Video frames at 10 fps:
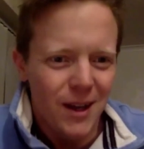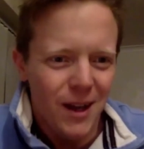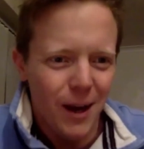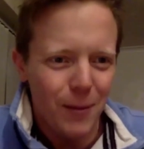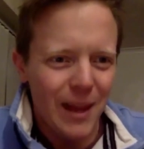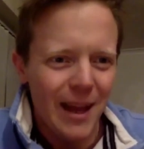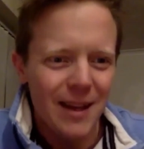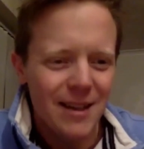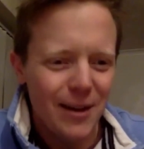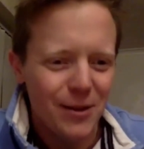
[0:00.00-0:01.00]
laying
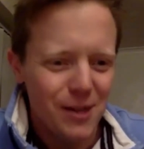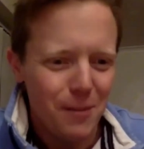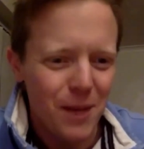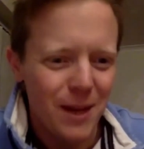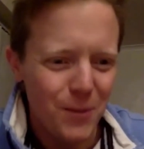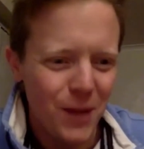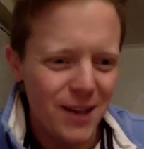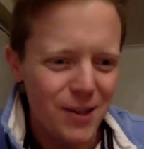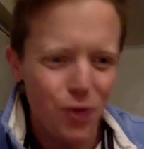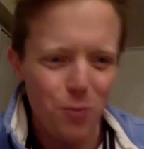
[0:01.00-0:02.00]
down some
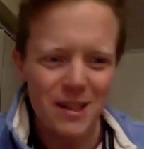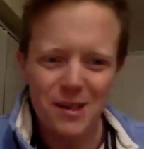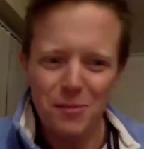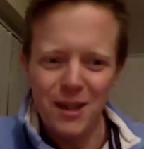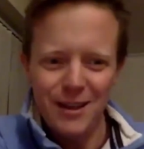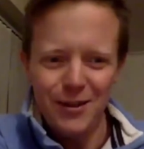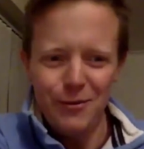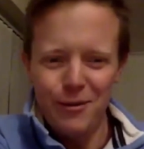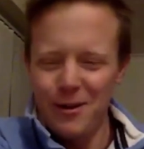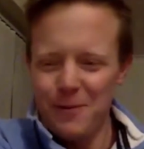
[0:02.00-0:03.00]
nice new mincemeat that you
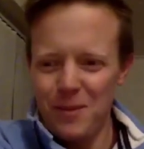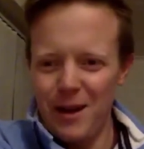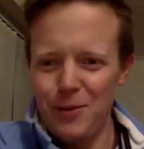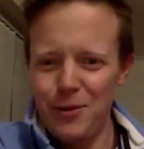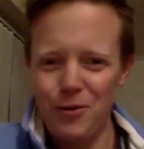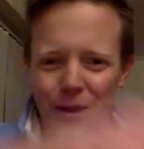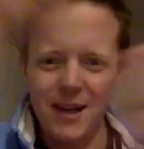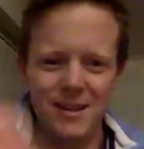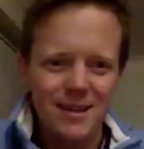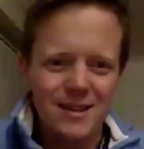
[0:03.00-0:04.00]

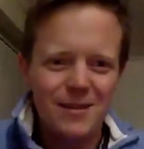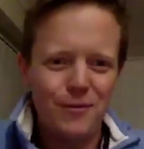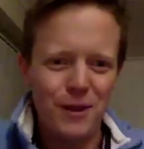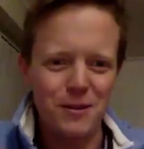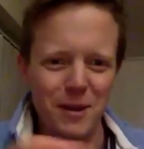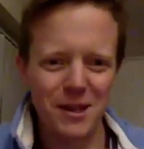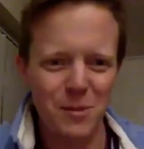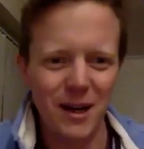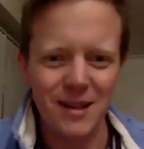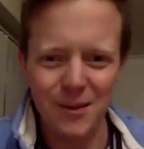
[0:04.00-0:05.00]
created for those mince
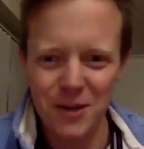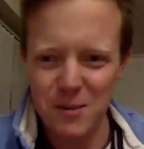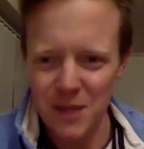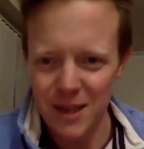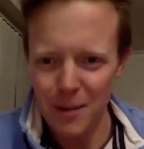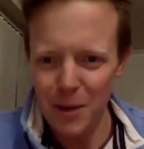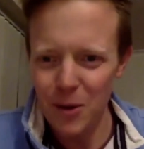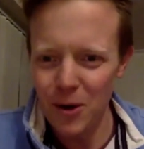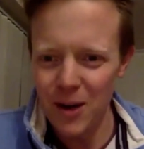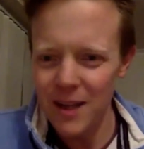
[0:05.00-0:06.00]
pies at Christmas time. Maybe
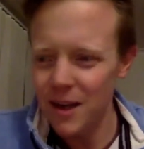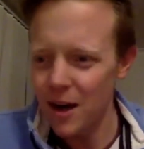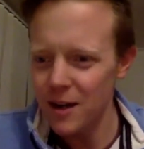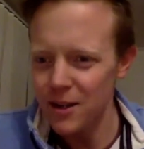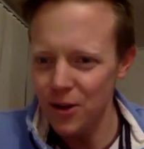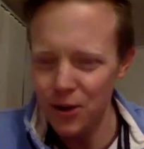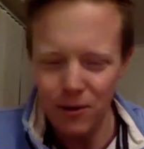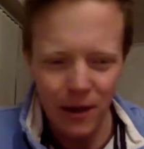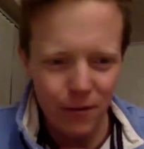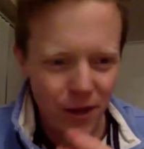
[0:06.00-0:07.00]
you're a keen gardener and you
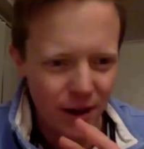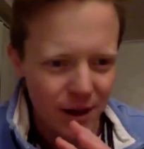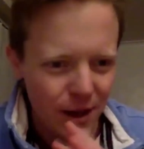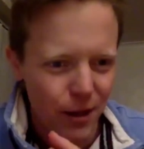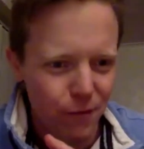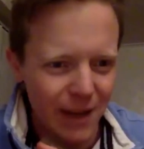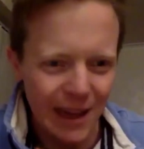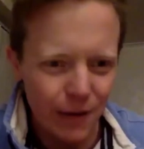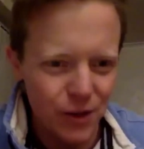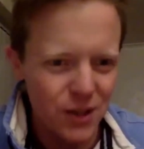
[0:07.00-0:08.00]
love the feeling
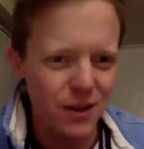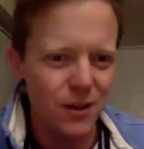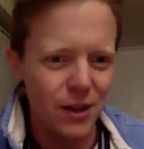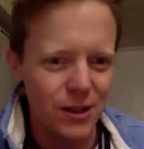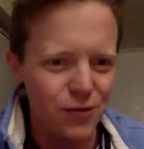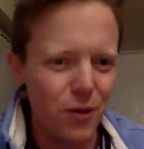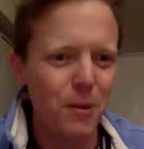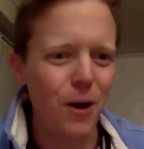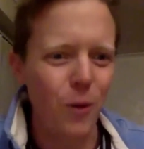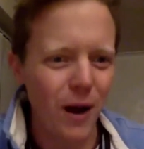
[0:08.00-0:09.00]
of just
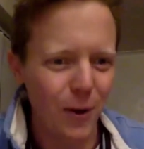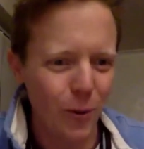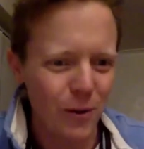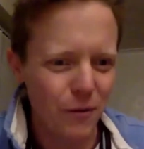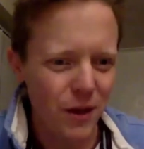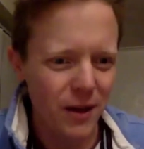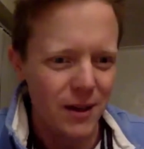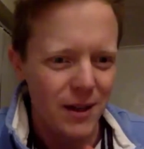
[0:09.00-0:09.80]
stripping away all of the